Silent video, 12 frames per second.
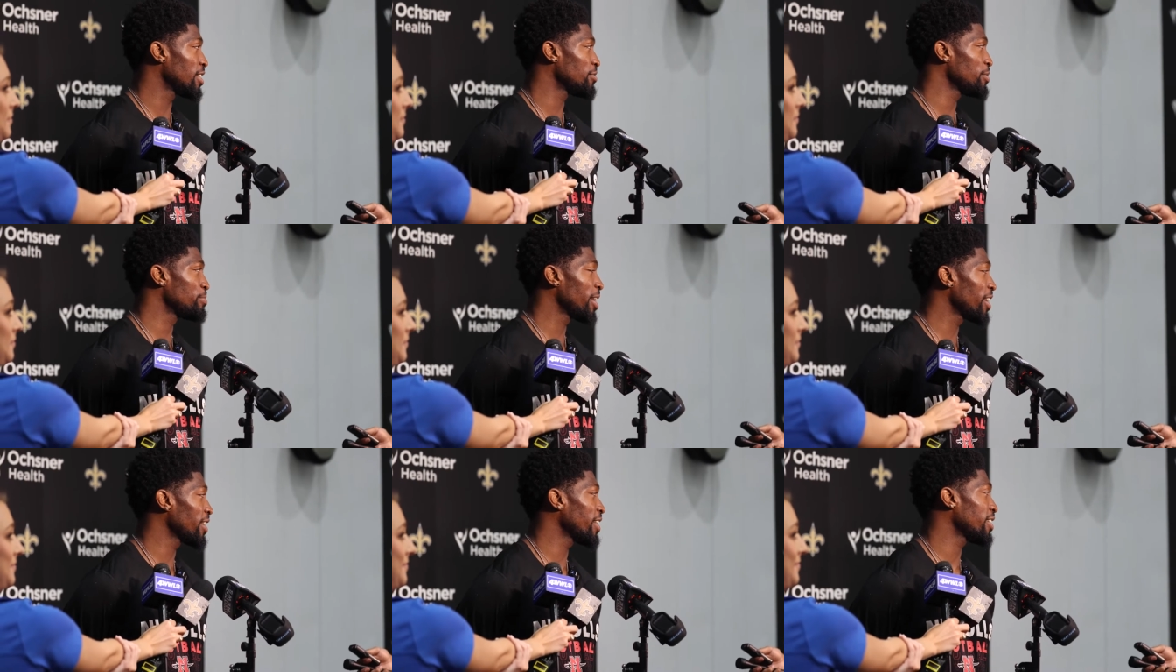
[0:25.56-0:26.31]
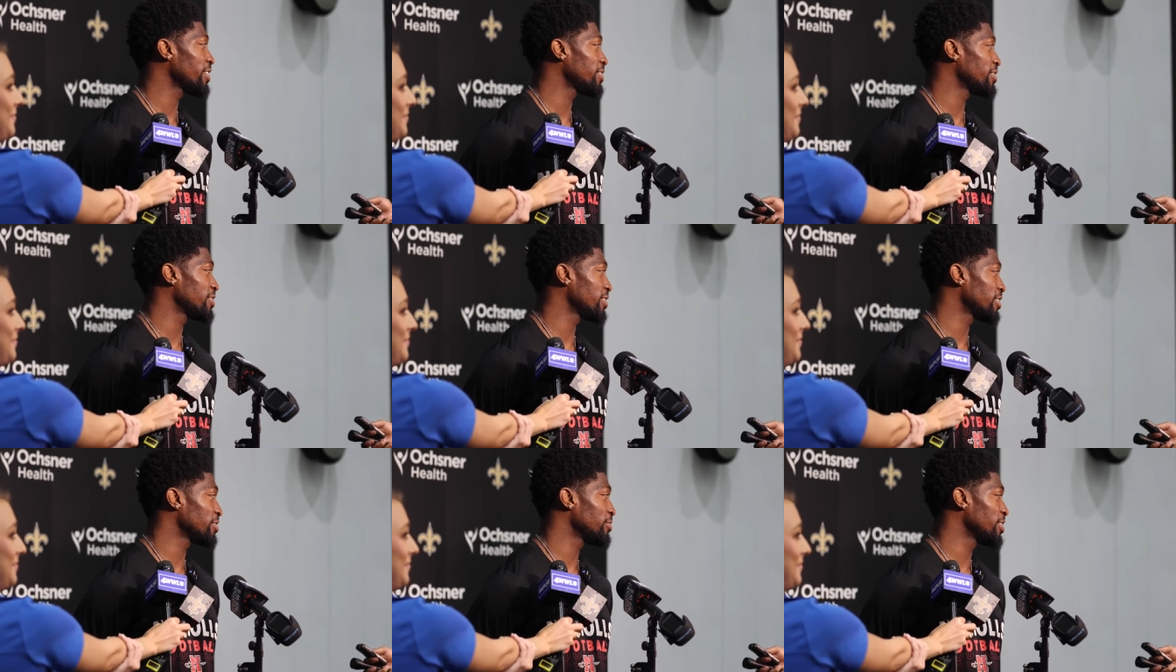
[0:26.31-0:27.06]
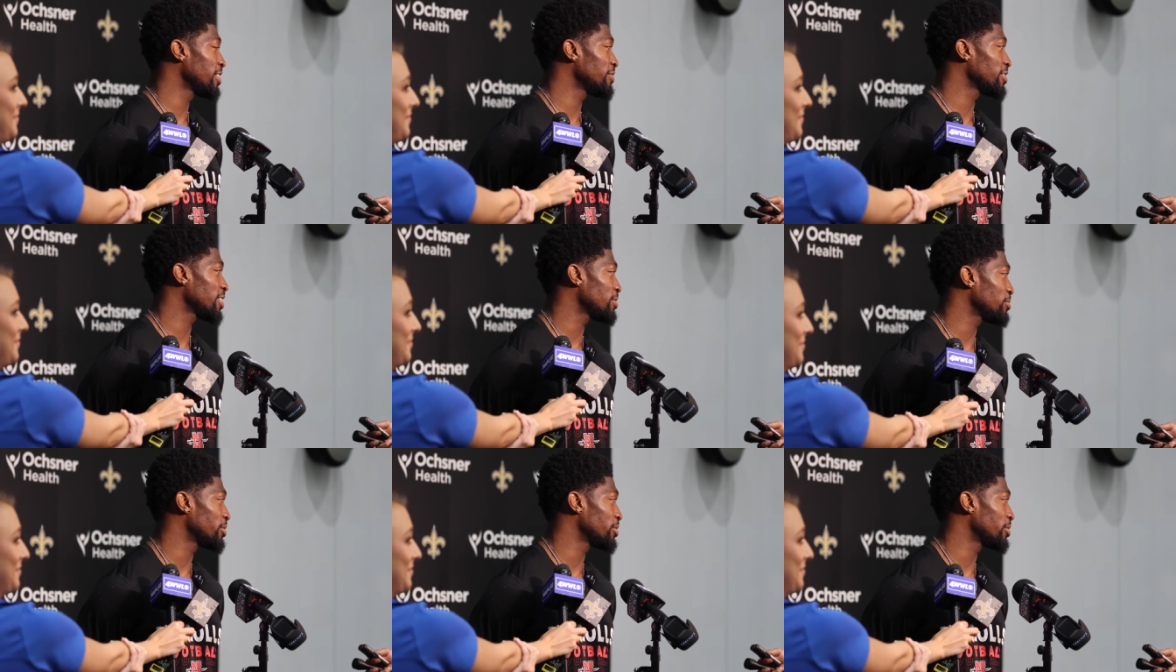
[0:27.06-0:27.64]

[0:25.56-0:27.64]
Yeah, we back at it. We never stop